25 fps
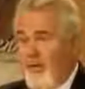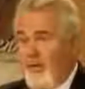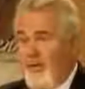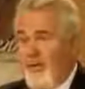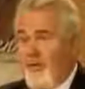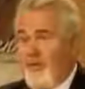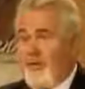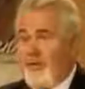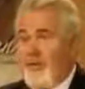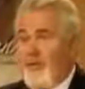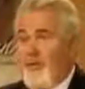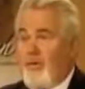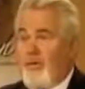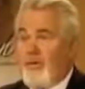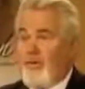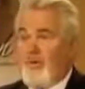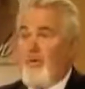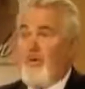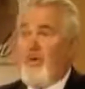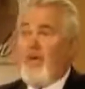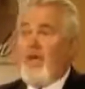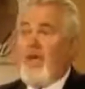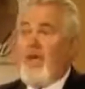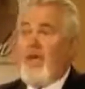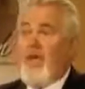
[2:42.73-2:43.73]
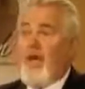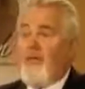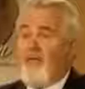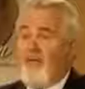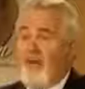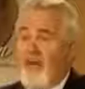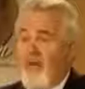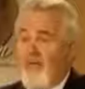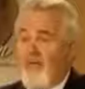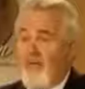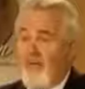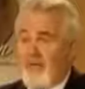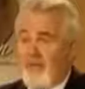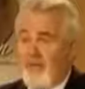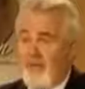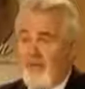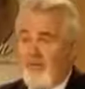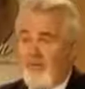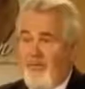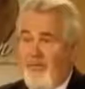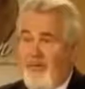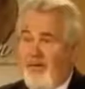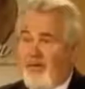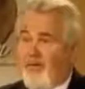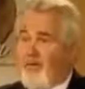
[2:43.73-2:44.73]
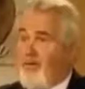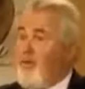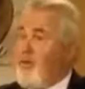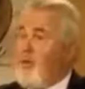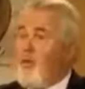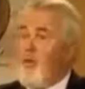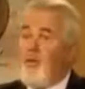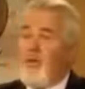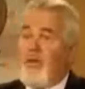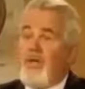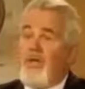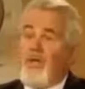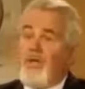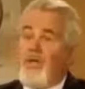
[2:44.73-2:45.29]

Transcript: that you're using with is going to have adverse effects.